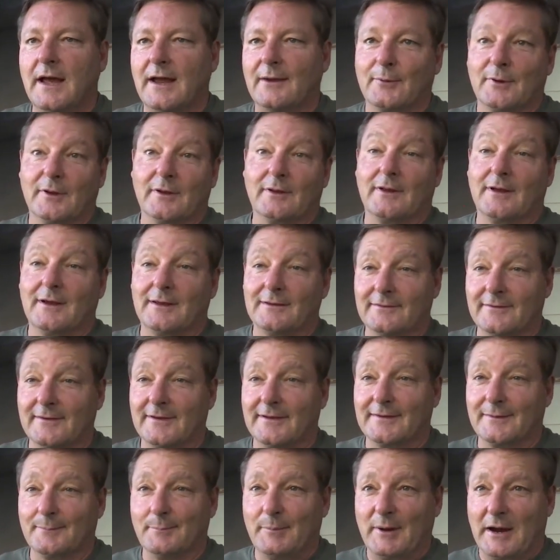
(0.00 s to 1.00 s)
I
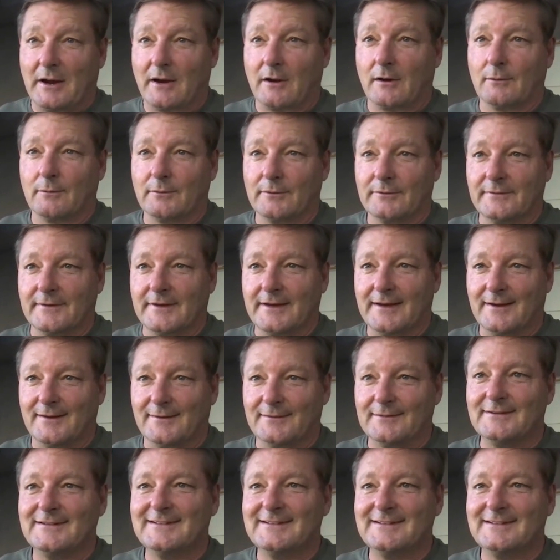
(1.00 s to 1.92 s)
realized that the power was out.